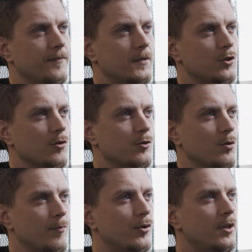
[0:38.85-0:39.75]
It shows
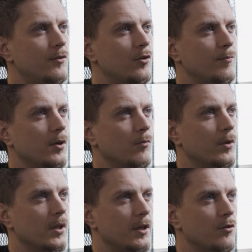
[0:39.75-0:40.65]
you a preview, but
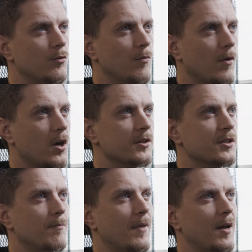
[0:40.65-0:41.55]
we let you
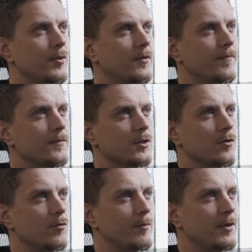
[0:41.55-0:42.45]
custom map it.
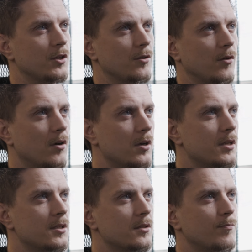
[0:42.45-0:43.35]
So we make sure
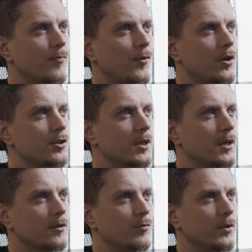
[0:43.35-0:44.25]
artist,
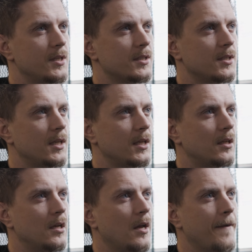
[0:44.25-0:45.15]
project, release date,
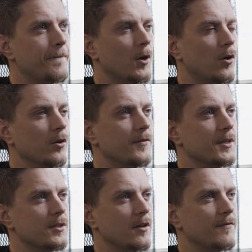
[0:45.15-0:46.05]
all of
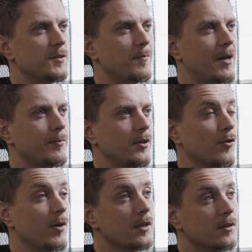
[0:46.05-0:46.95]
this stuff is mapping
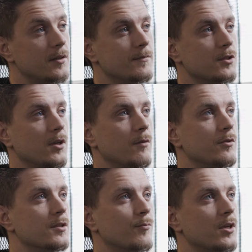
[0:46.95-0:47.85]
correctly. So now we
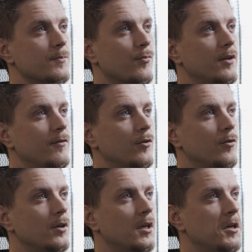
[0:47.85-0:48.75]
just press
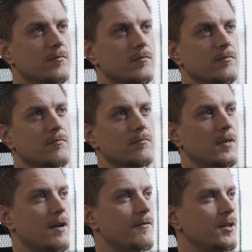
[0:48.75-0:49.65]
preview.
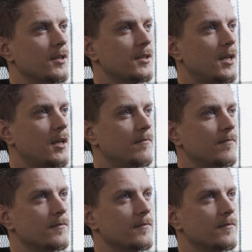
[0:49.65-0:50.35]
Everything's set.